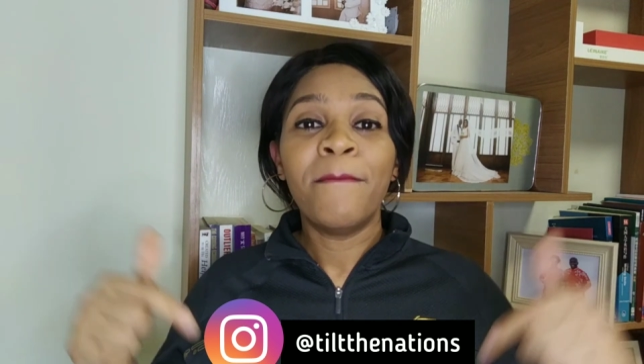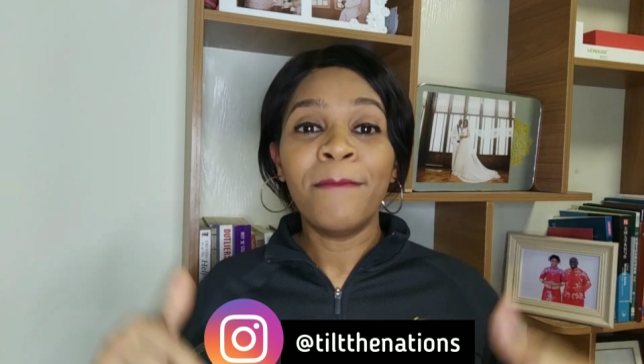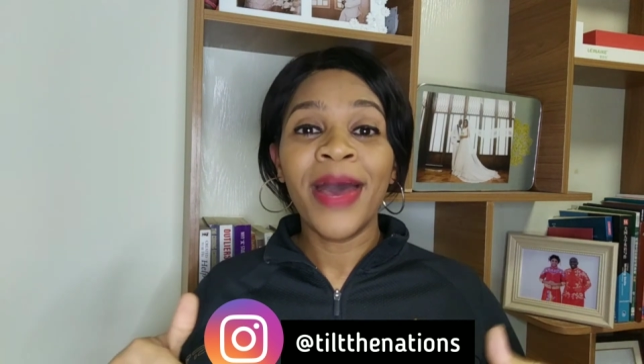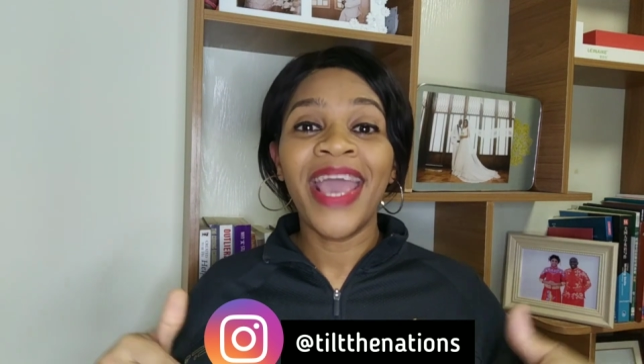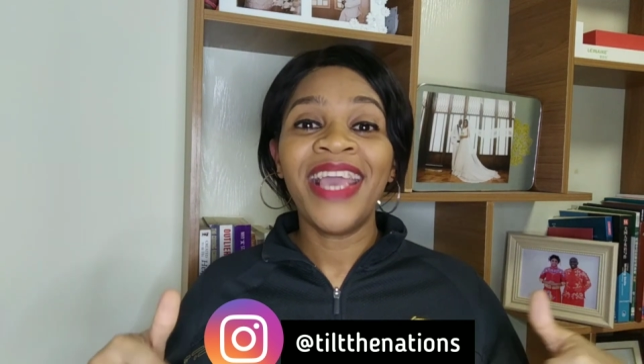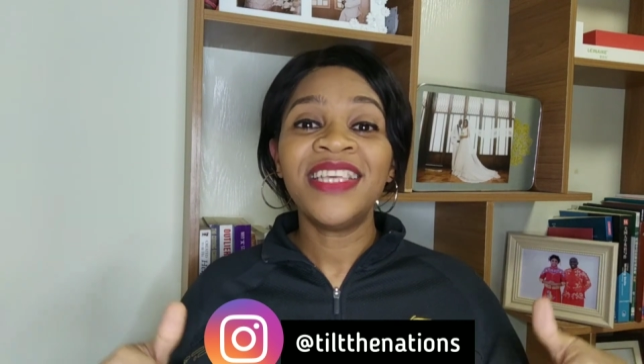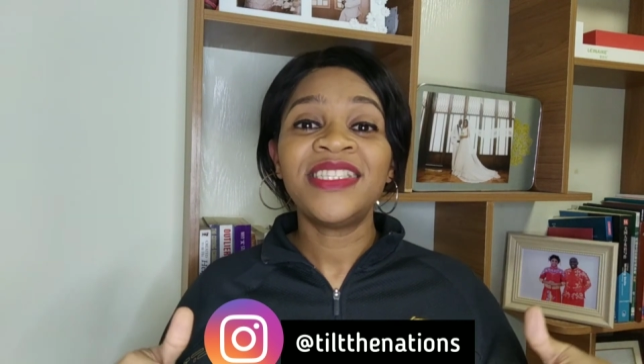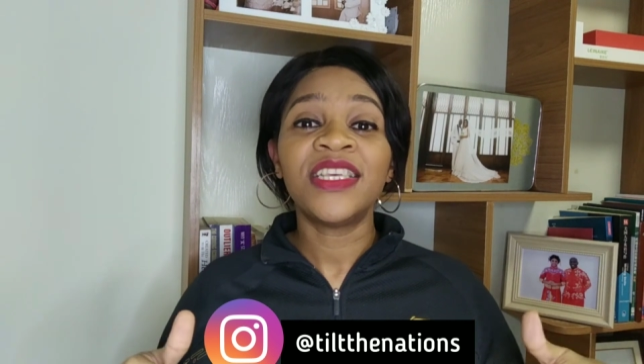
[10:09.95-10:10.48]

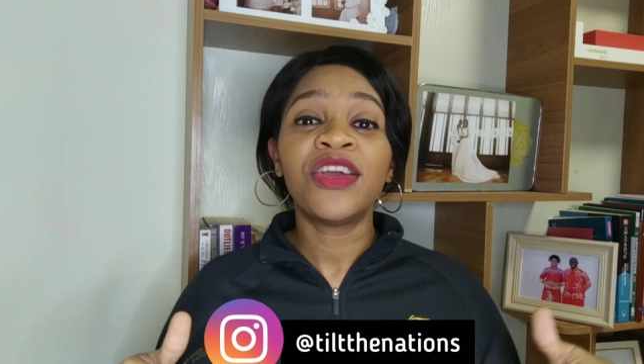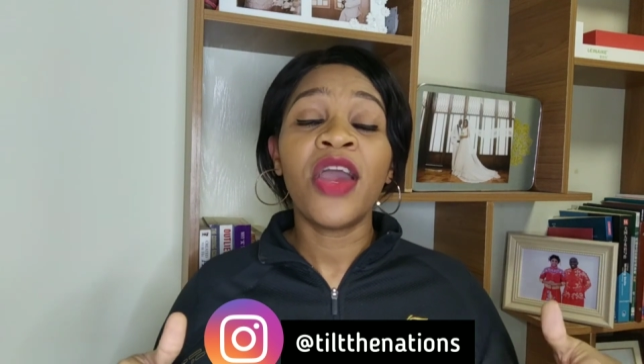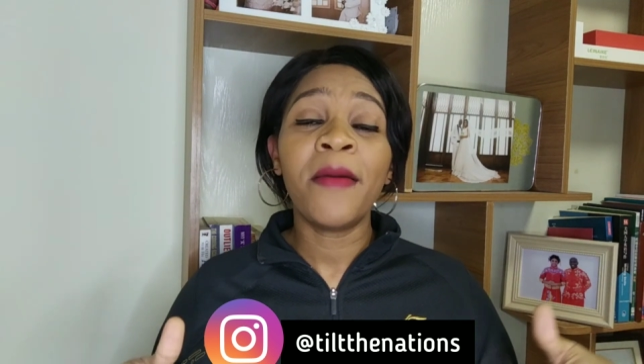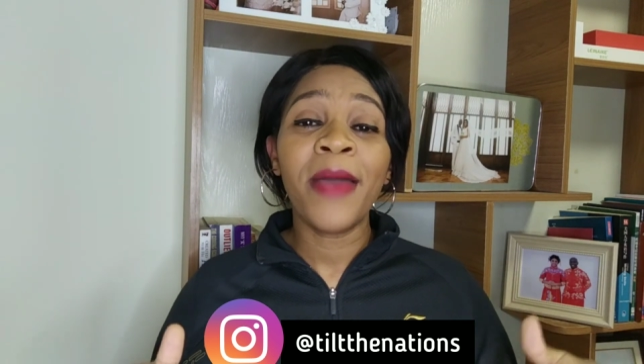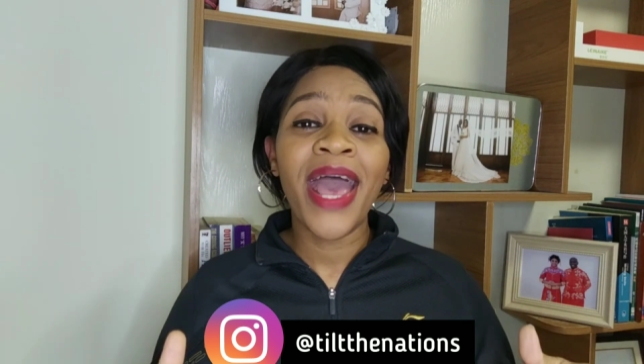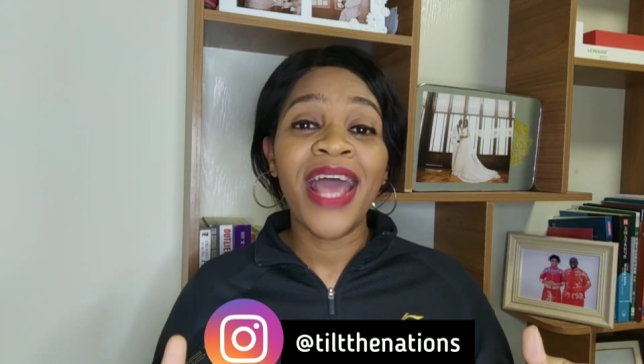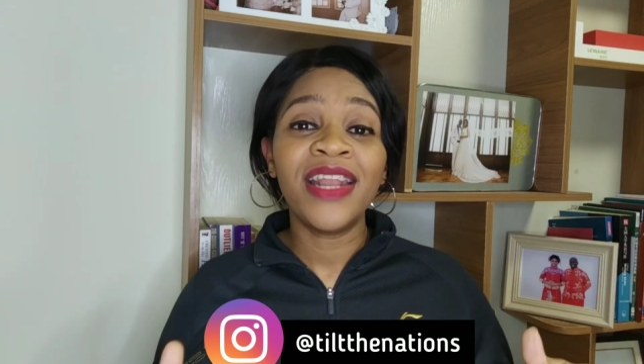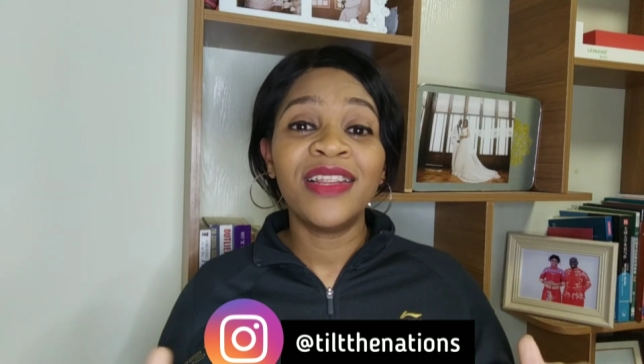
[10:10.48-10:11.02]
My
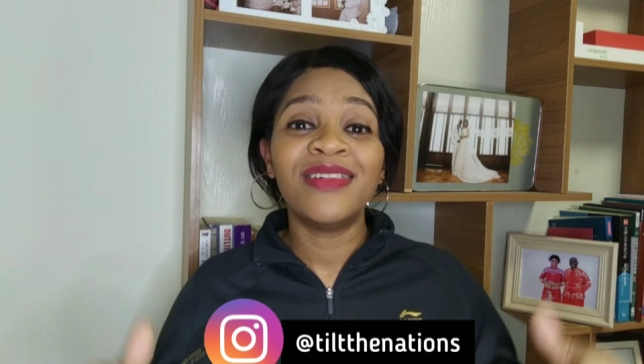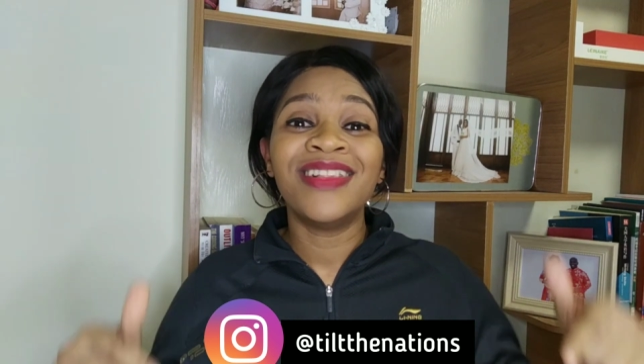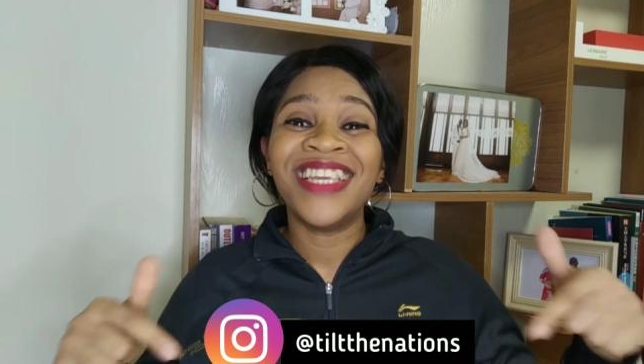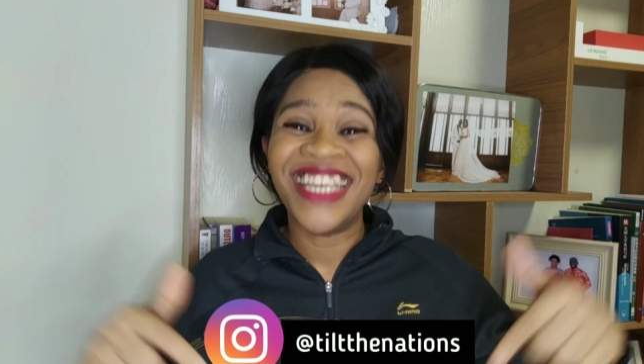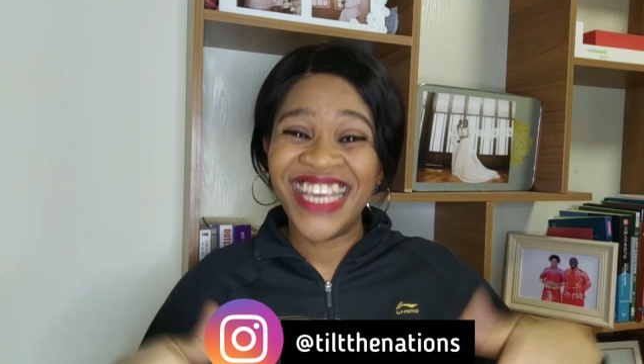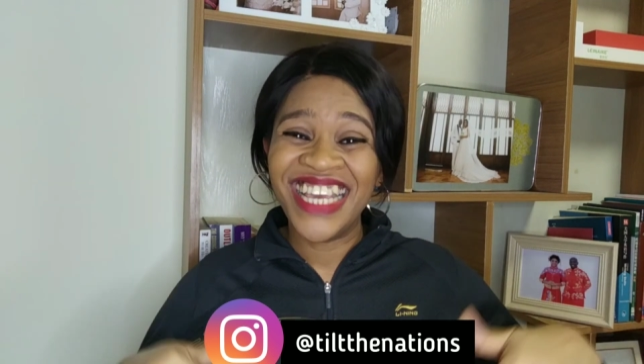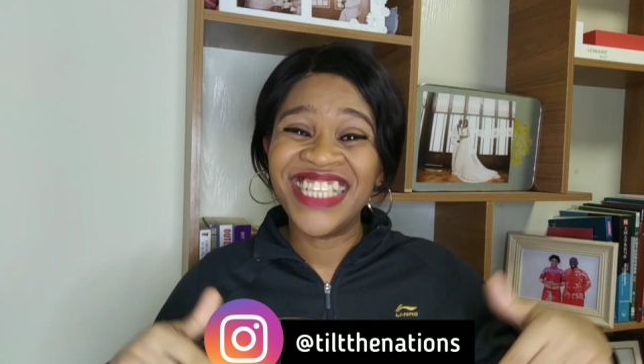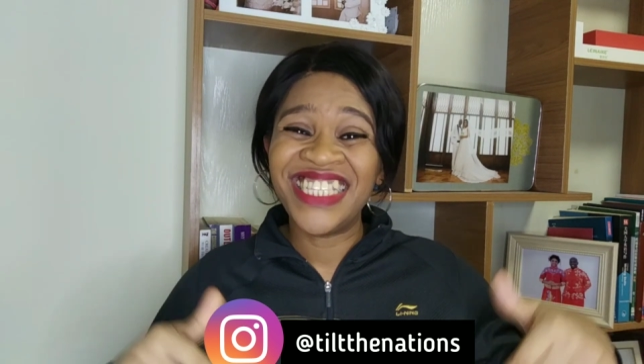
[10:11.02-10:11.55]
Instagram handle
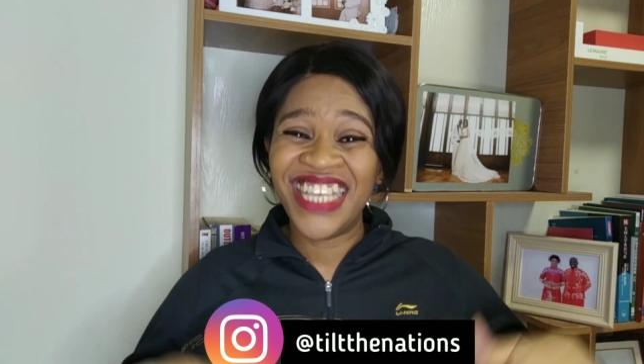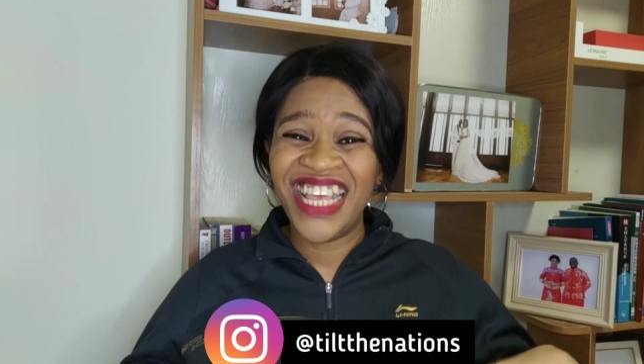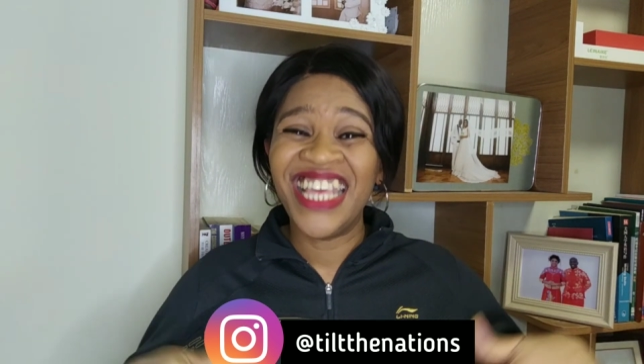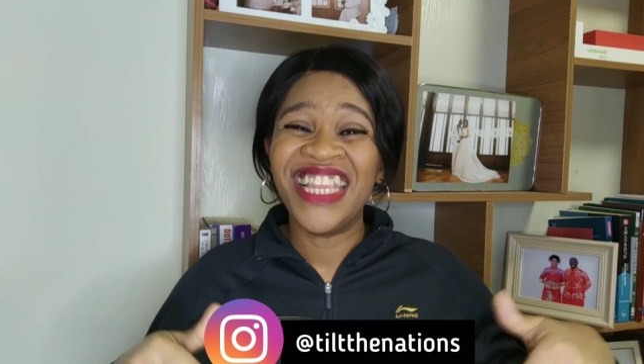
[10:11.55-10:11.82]
is